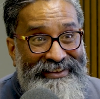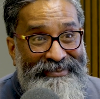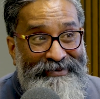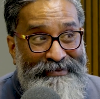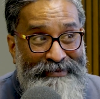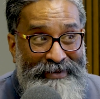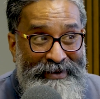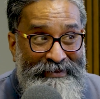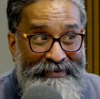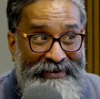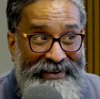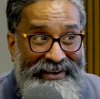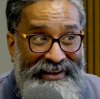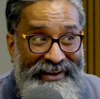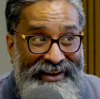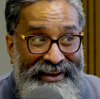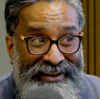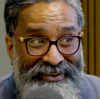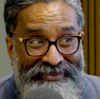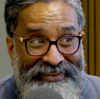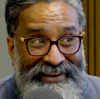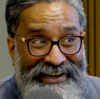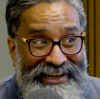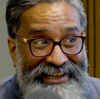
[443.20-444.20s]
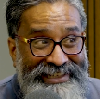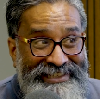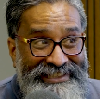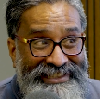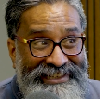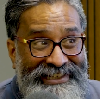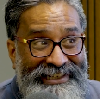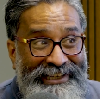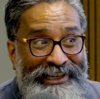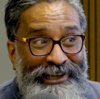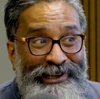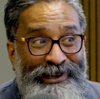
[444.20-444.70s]
People are
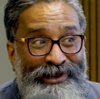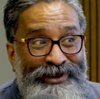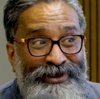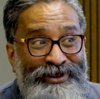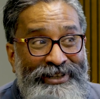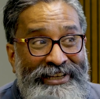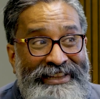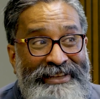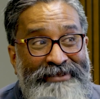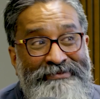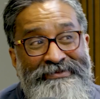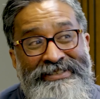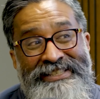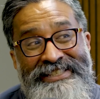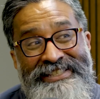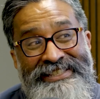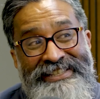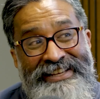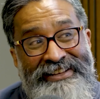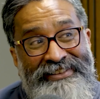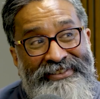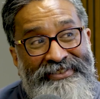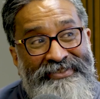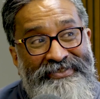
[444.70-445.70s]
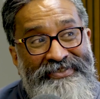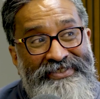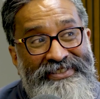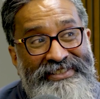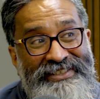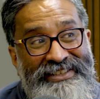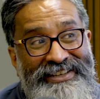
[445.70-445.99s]
financially including themselves.